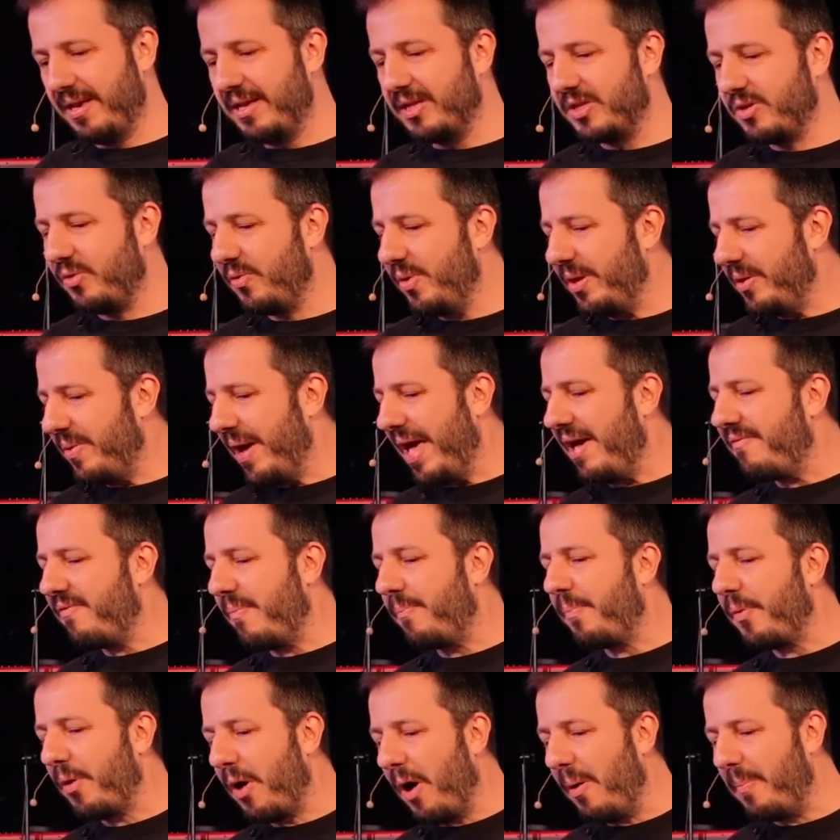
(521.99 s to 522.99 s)
So when we have a
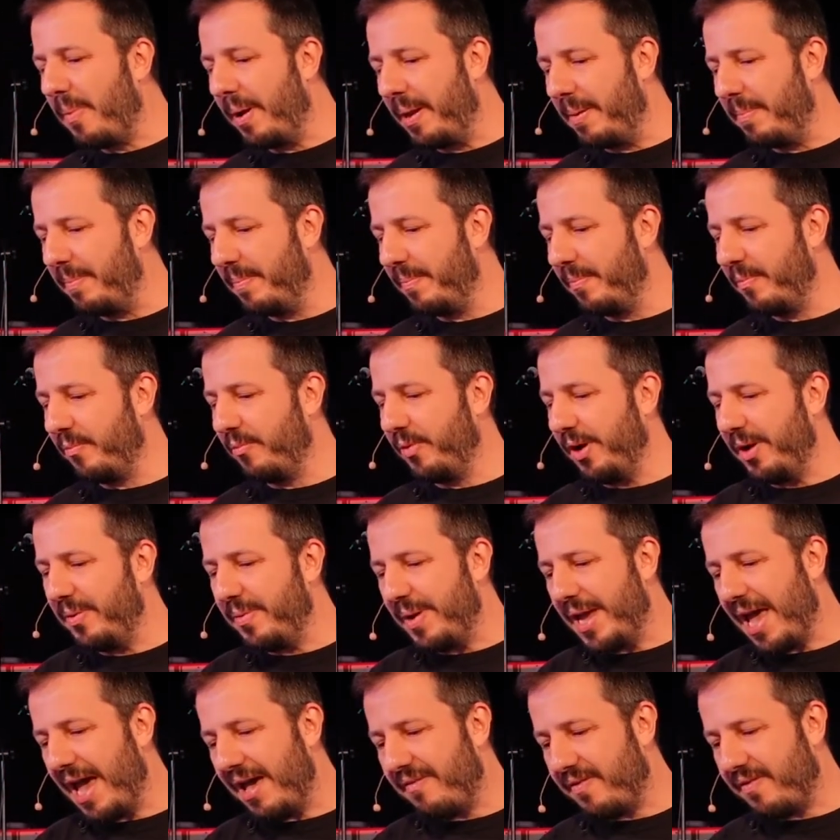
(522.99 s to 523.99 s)
problem, when
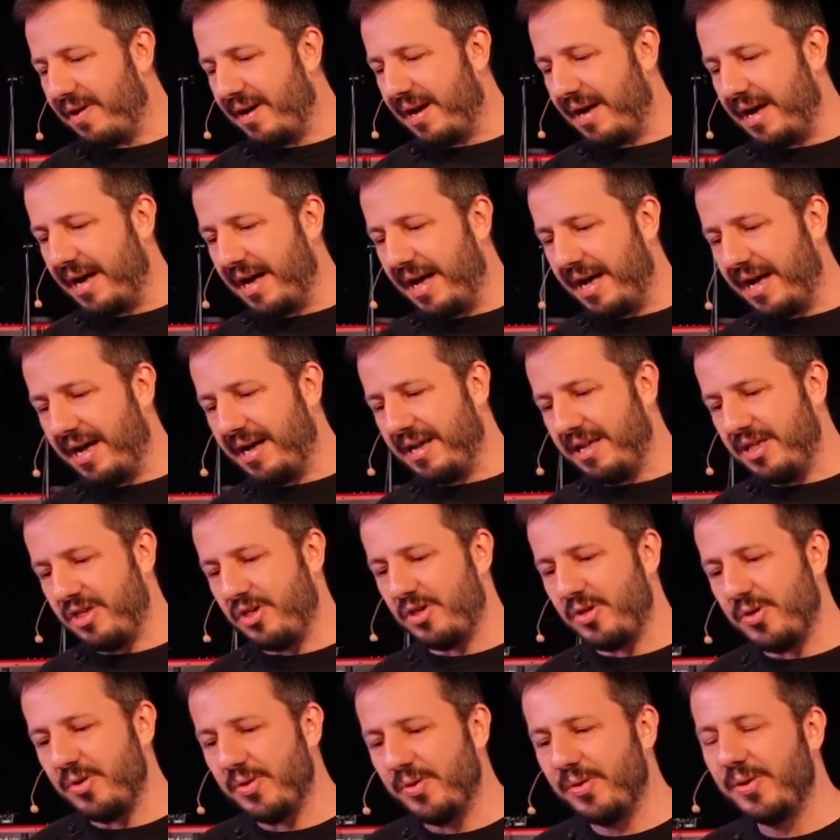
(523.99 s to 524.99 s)
we have an
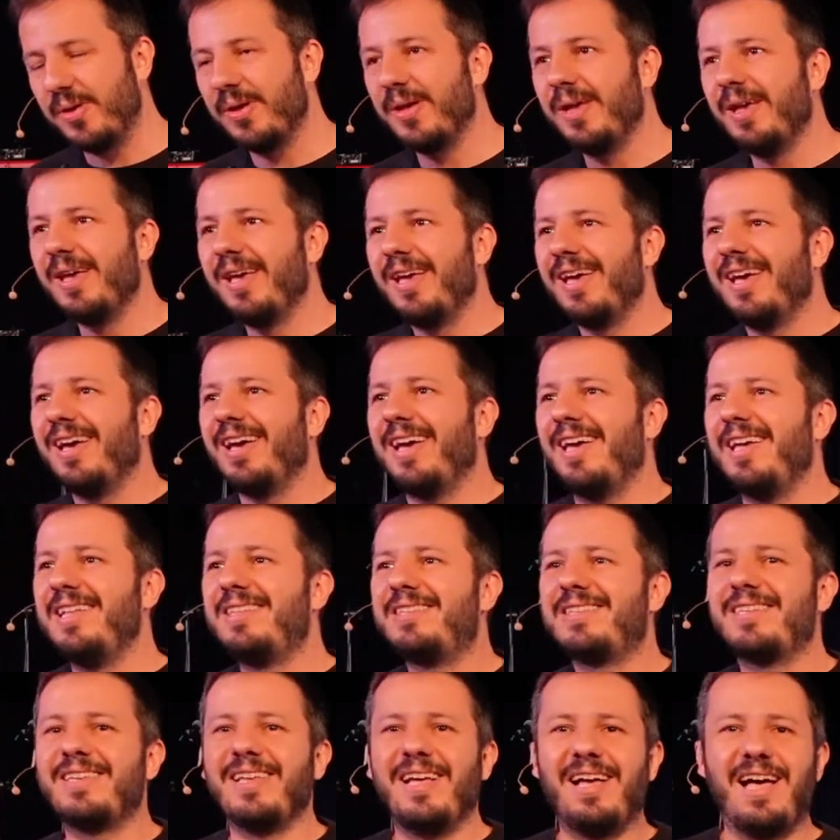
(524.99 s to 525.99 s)
issue,
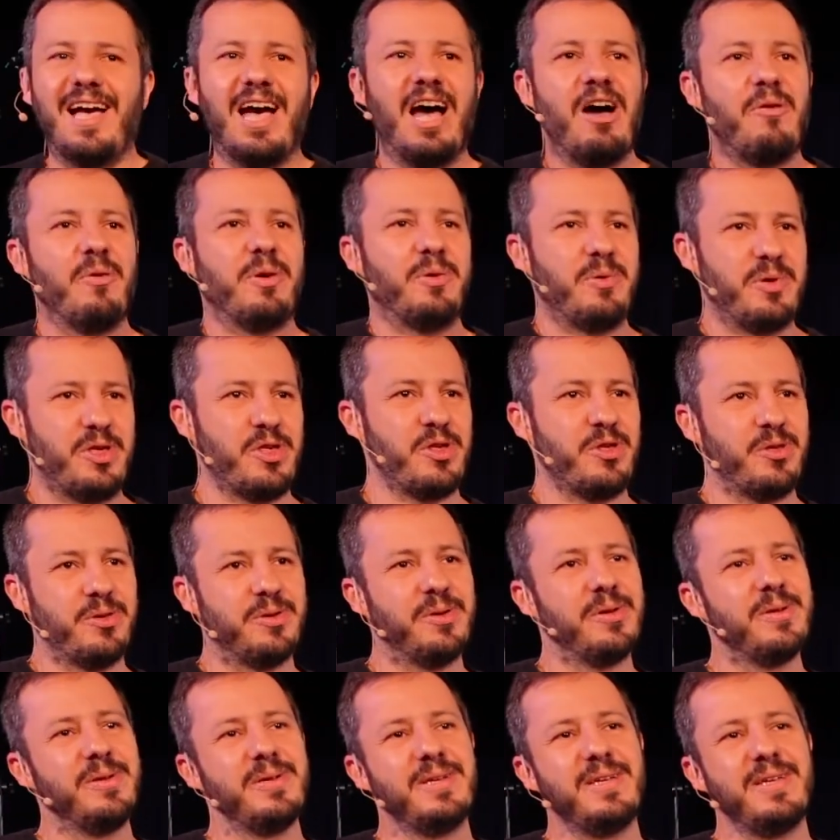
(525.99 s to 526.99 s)
it's our
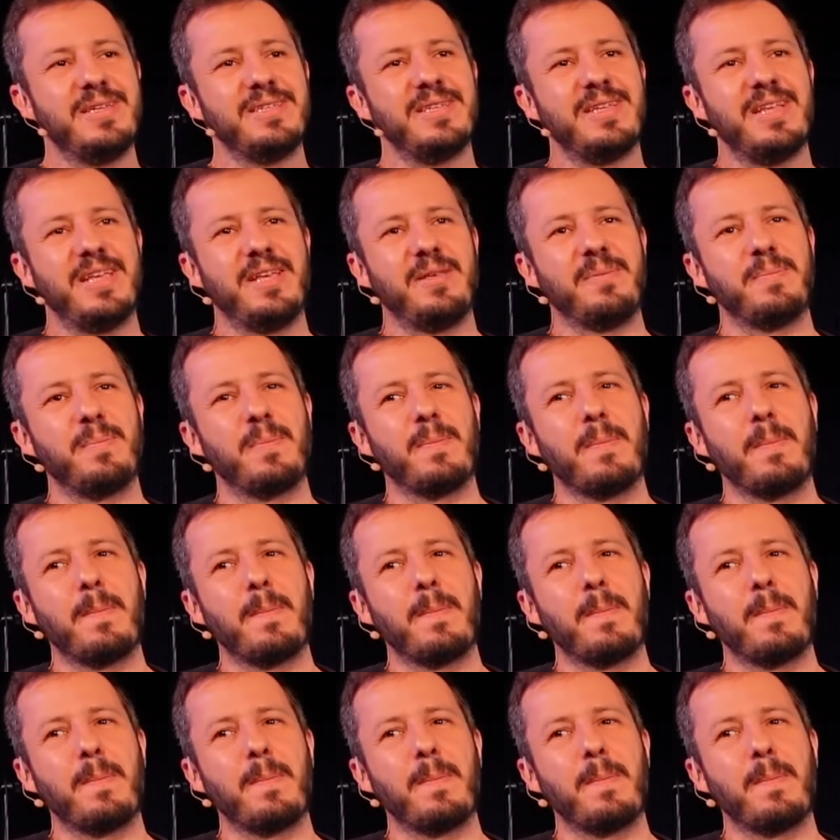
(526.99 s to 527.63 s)
issue, isn't it?